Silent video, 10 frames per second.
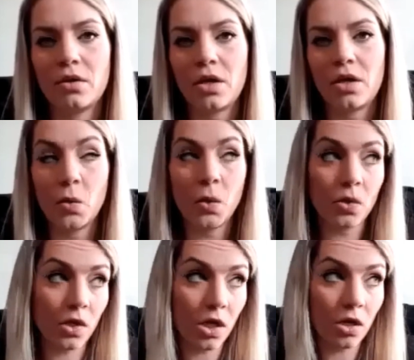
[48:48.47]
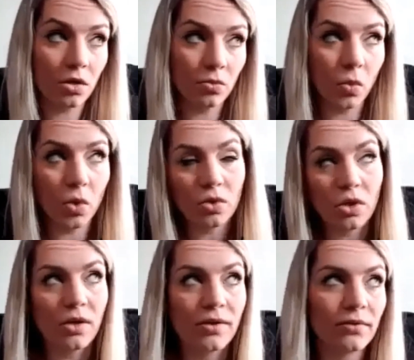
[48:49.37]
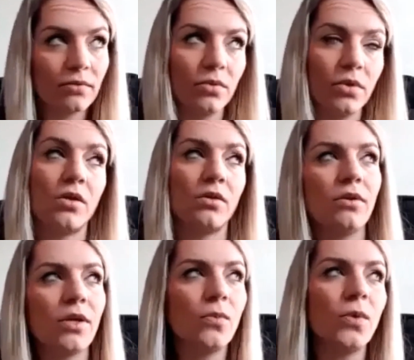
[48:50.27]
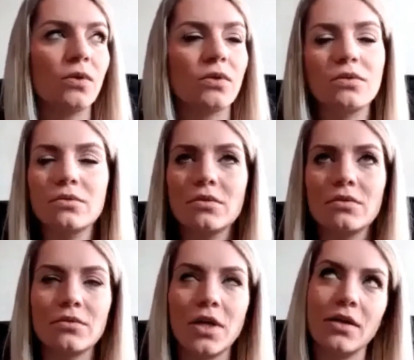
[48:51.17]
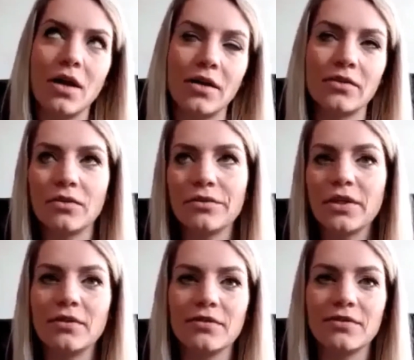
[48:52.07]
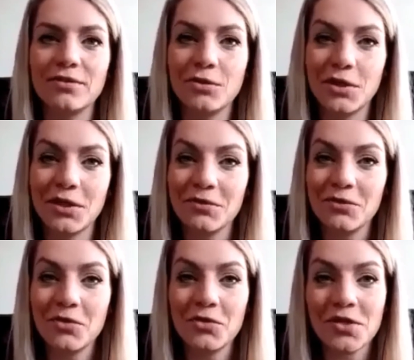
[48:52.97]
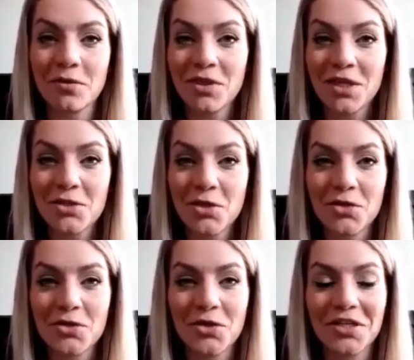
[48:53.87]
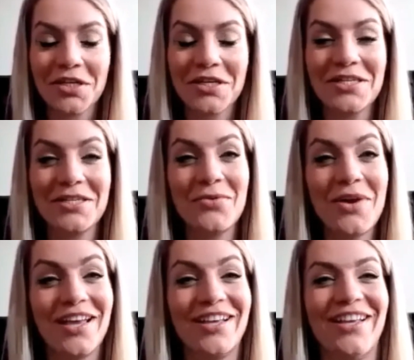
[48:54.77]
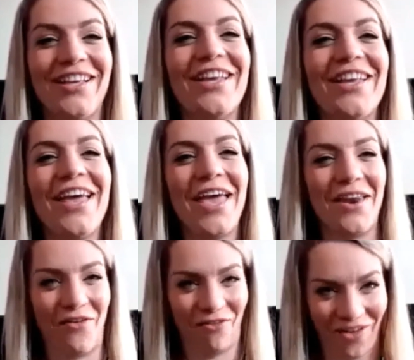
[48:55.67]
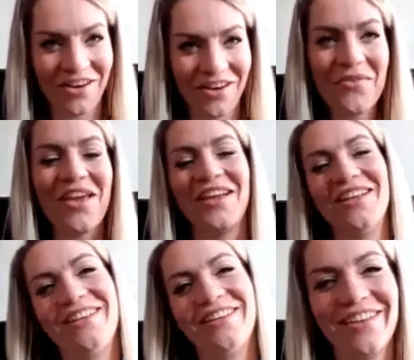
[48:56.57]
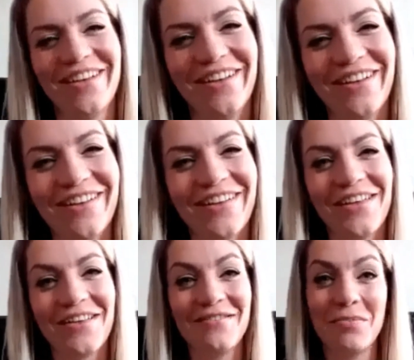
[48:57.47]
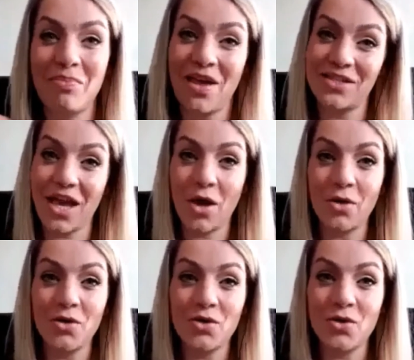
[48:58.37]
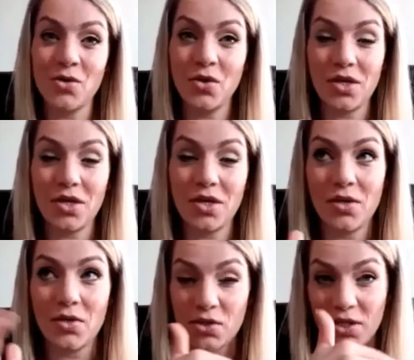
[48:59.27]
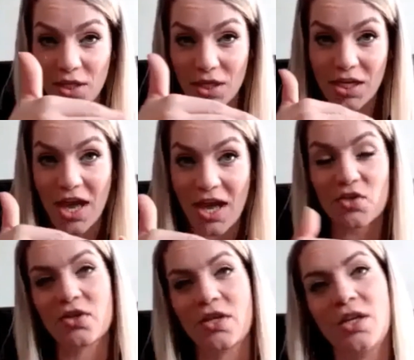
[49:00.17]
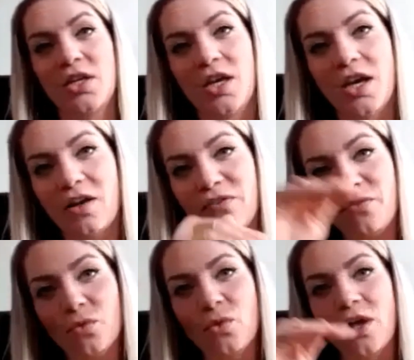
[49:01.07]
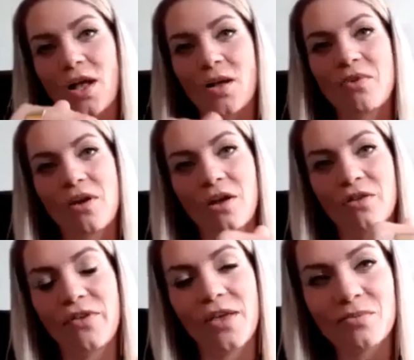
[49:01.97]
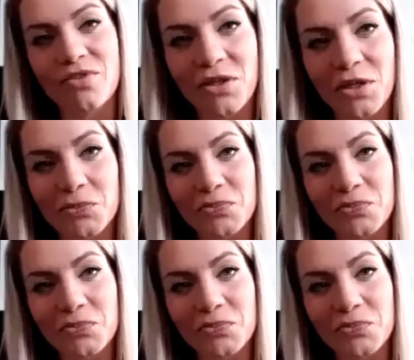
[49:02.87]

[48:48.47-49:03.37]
And work hard. Yeah, you can work, not hard only. You can do some things also in an easy way and a funny way. Depends how you see the glass, how full, half empty.